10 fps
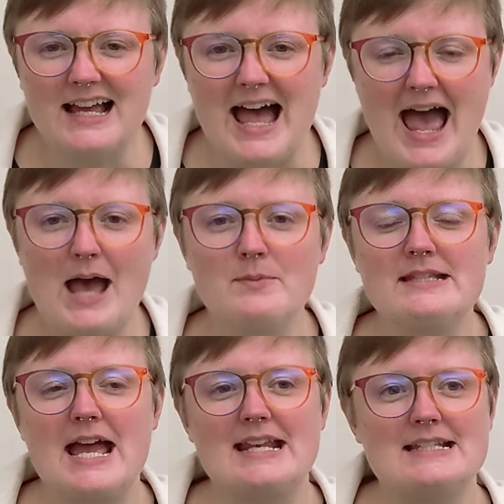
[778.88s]
A
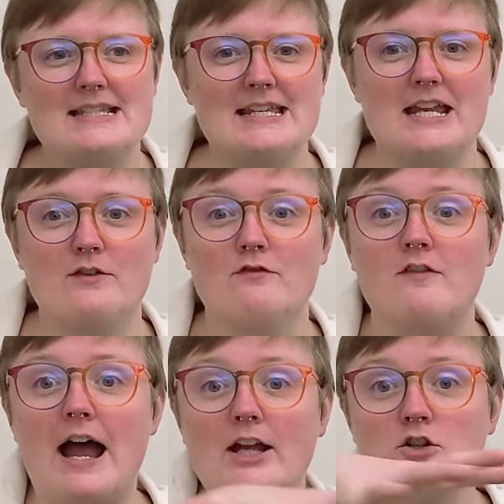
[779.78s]
habitat is the
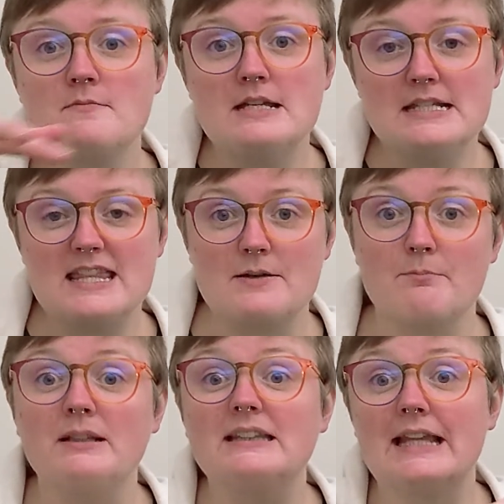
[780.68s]
environment, the
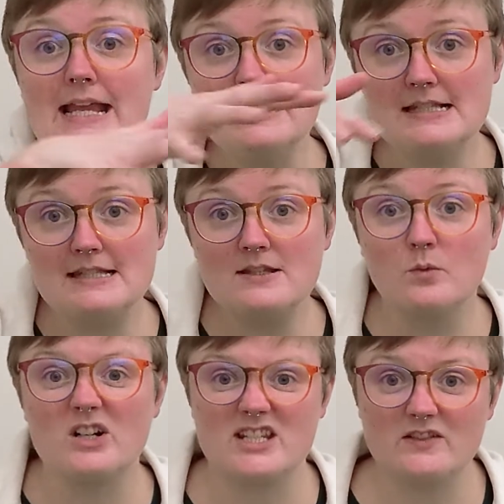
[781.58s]
place
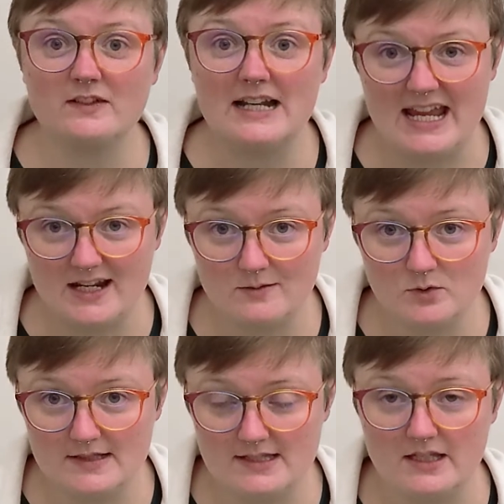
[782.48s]
where different
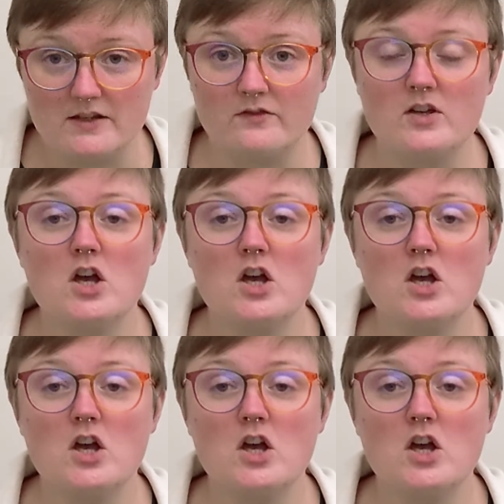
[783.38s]
animals live.